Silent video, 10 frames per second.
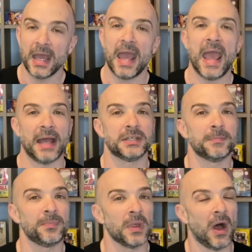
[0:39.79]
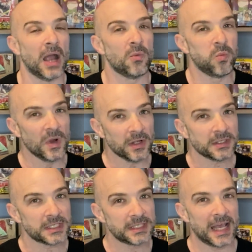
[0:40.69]
And I will
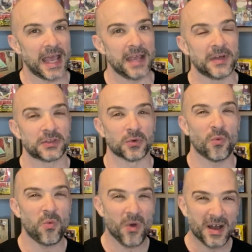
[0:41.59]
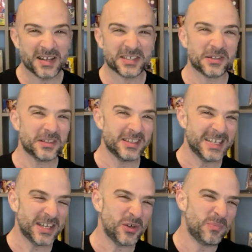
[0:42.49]
say that there was a
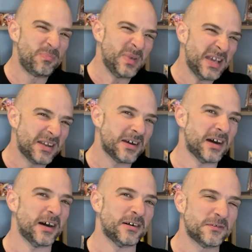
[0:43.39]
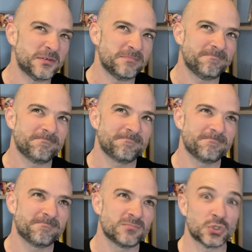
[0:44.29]
little bit of
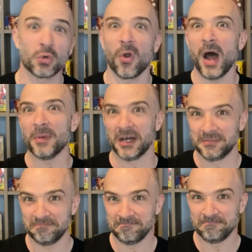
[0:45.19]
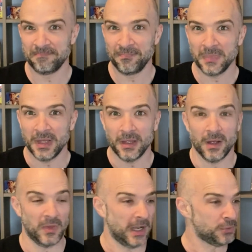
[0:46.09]
trauma.
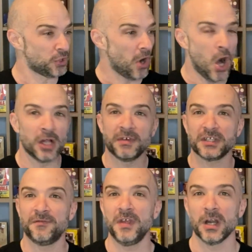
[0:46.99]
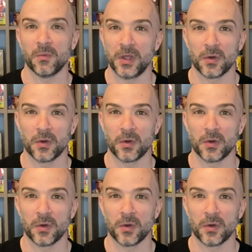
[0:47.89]
Like I'm sure all of us fear when we go